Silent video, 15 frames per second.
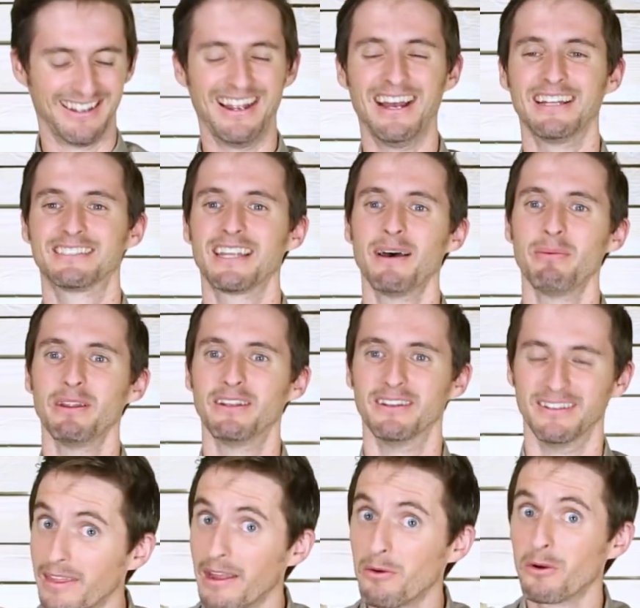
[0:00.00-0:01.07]
Oh yeah, stop
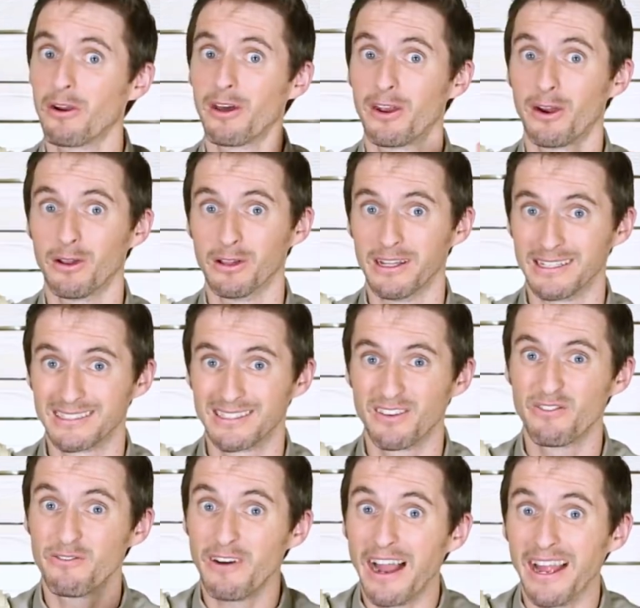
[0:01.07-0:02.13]
it. They were on our list
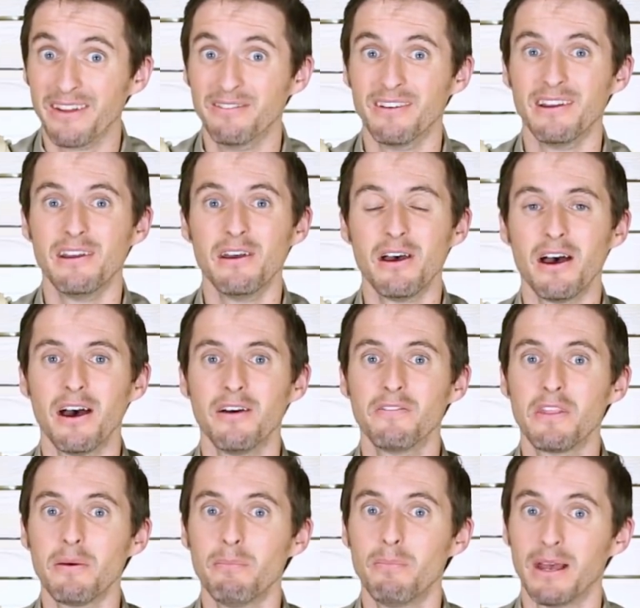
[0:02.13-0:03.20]
of 5
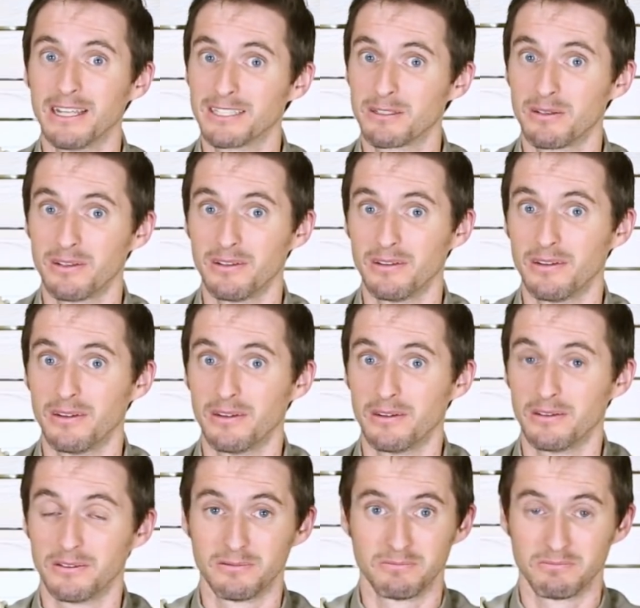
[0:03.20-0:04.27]
of the best...
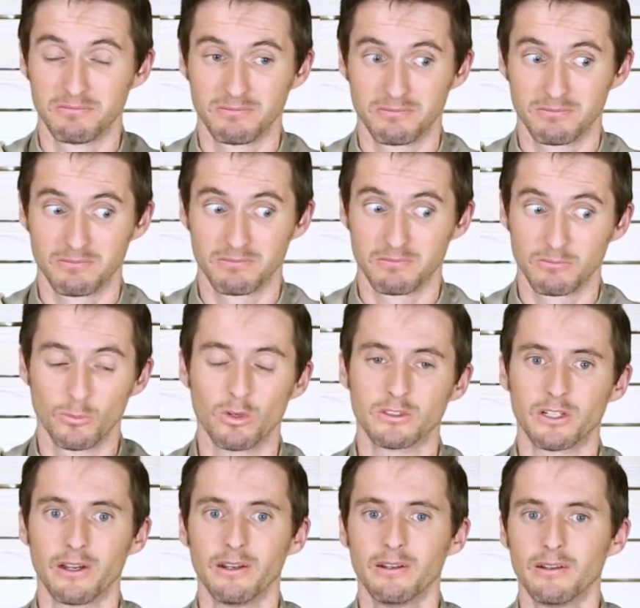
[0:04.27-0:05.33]
Oh,
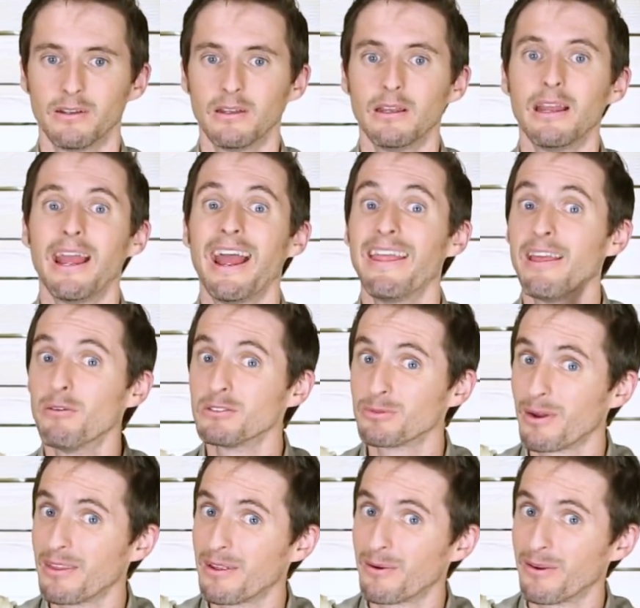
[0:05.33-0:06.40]
sorry. And that was
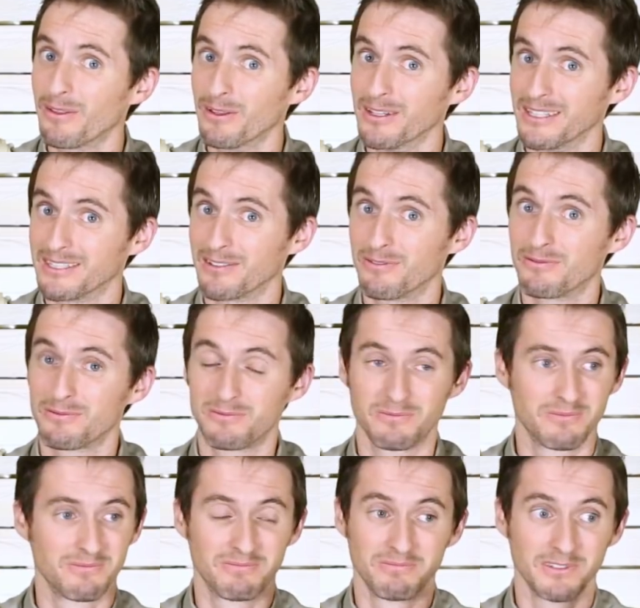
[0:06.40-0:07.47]
why they were on the list of
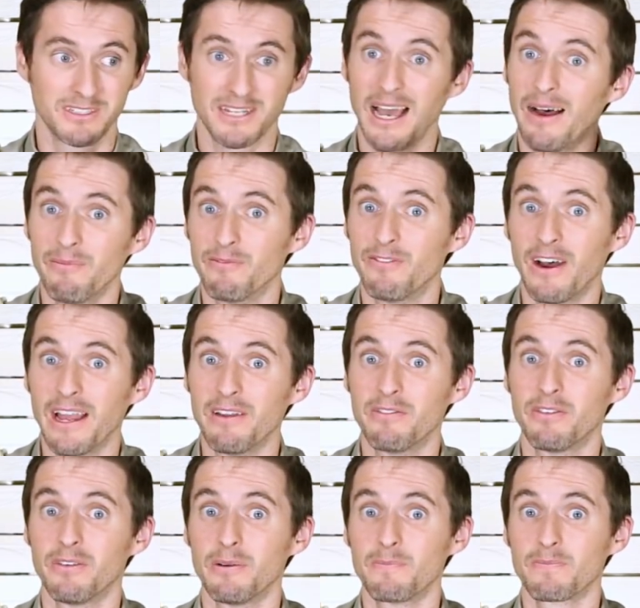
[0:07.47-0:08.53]
the top
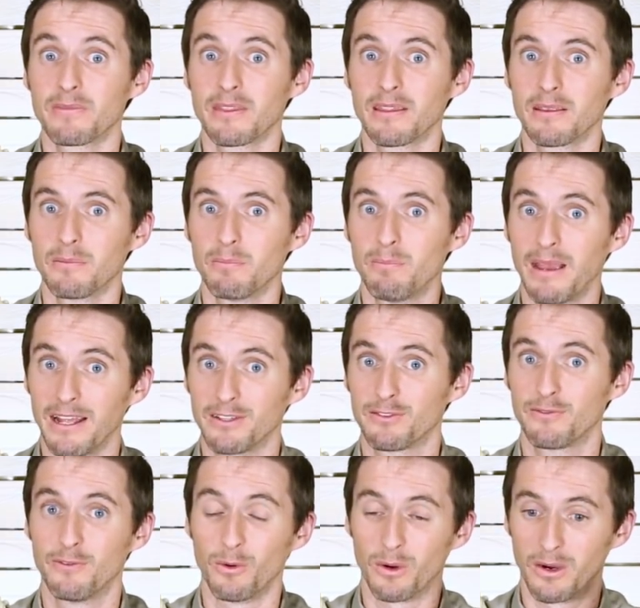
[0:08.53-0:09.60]
5
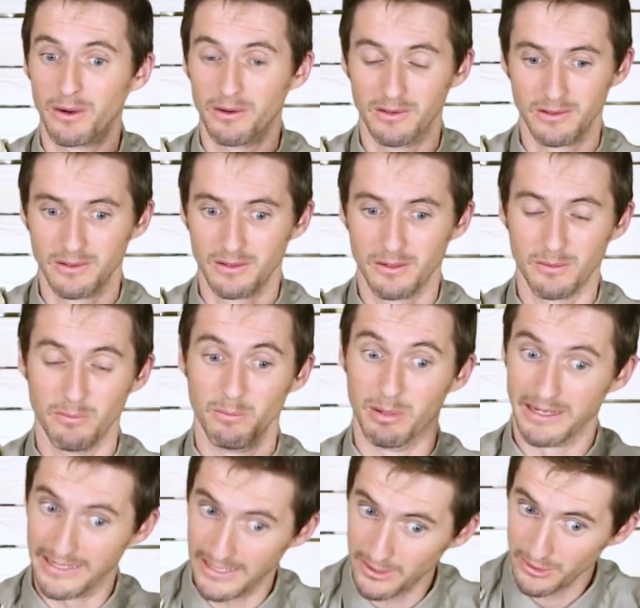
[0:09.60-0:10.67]
pets for
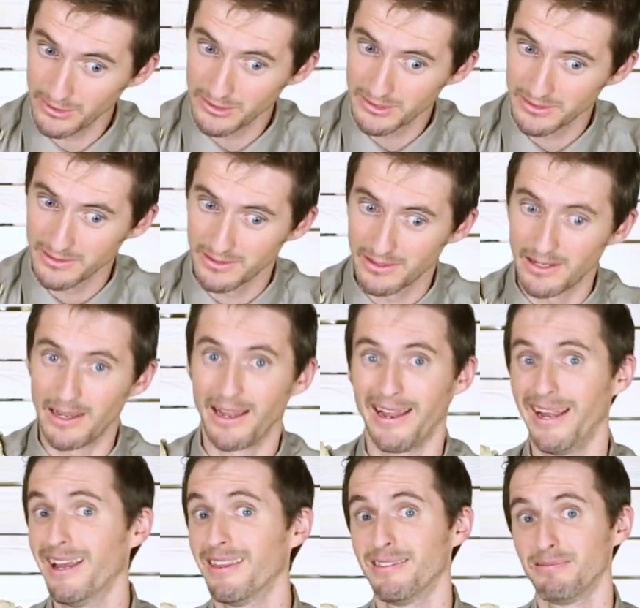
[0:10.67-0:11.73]
beginners
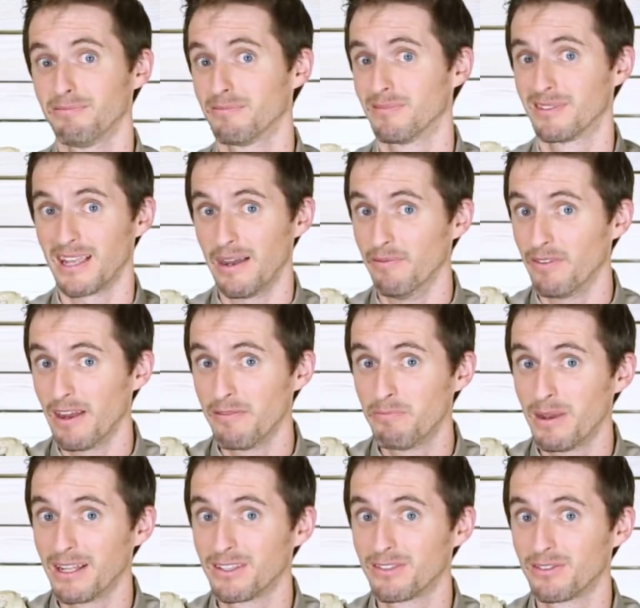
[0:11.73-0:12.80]
and top
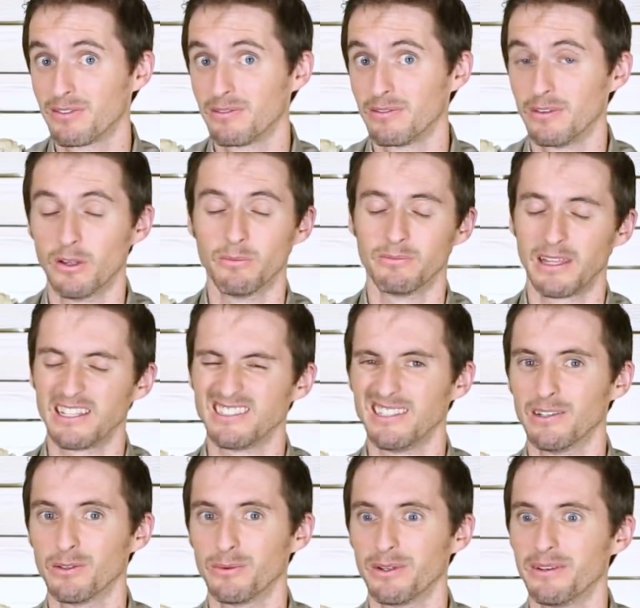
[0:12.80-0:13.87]
5 pets... Nope, that's
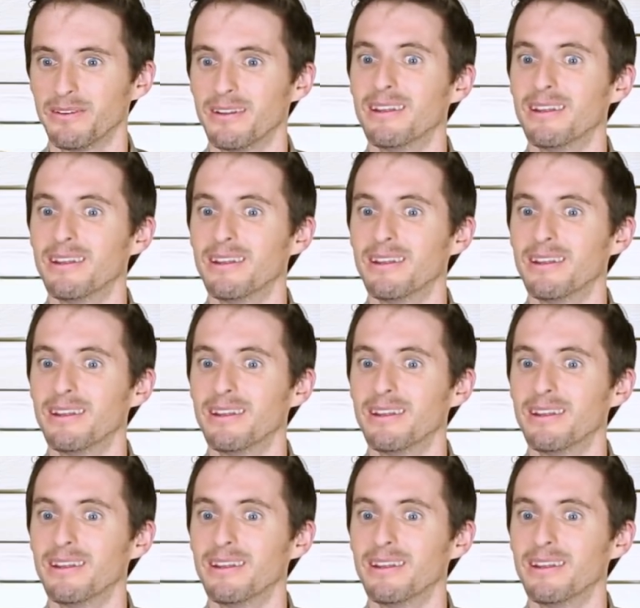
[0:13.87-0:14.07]
the only one.